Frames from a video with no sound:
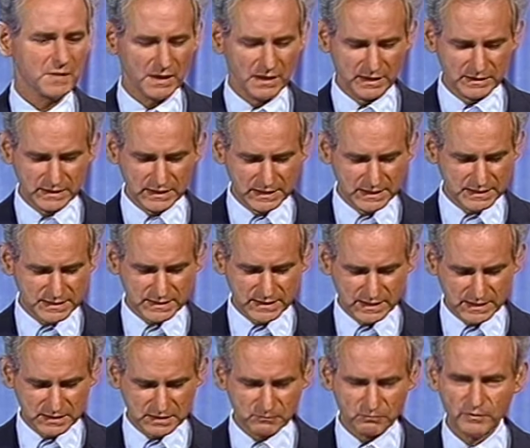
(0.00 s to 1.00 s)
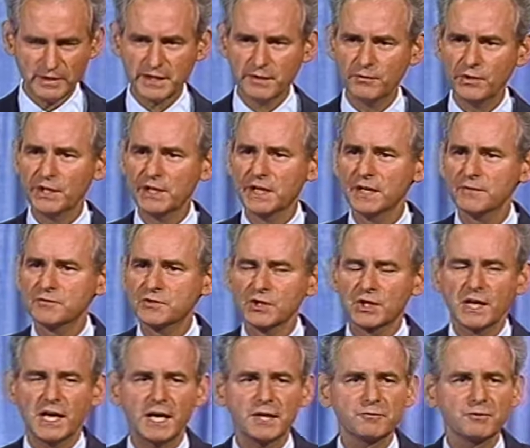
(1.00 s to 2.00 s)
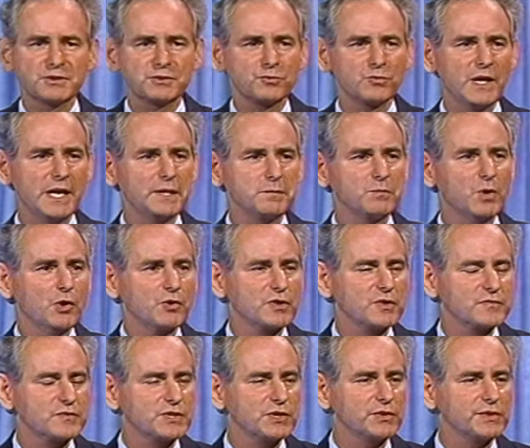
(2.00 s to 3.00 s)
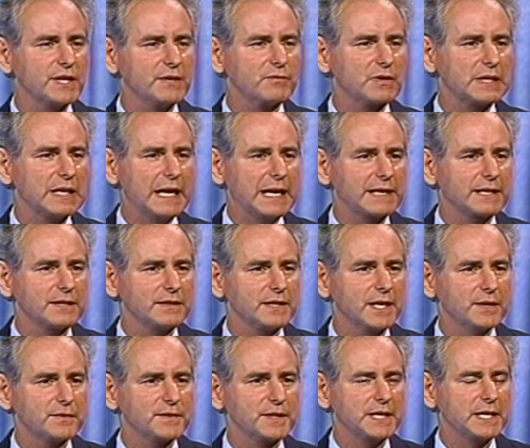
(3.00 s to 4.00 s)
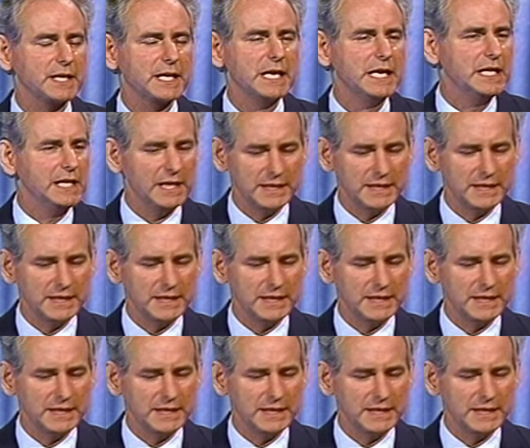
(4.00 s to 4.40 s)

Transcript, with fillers: And then he said, Whatever you give to God with the right motives, you'll never lack in that thing.